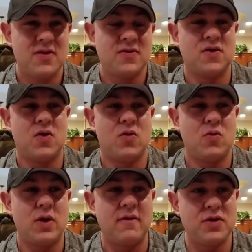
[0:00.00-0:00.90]
So
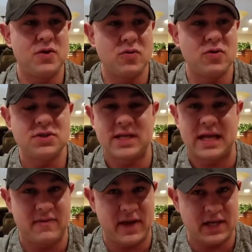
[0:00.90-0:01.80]
whenever you cruise,
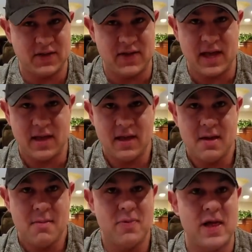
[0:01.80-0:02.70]
take advantage of that.
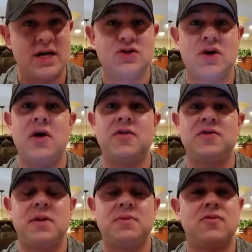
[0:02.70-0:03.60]
Blast your health
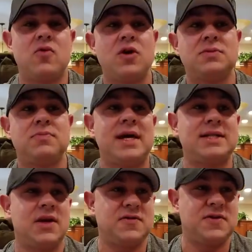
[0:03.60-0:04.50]
subs. Of course,
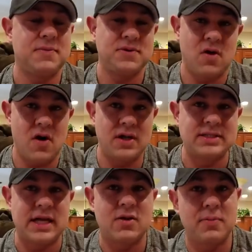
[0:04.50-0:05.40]
blast health subs on
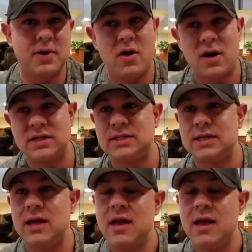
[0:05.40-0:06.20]
cycle, but honestly,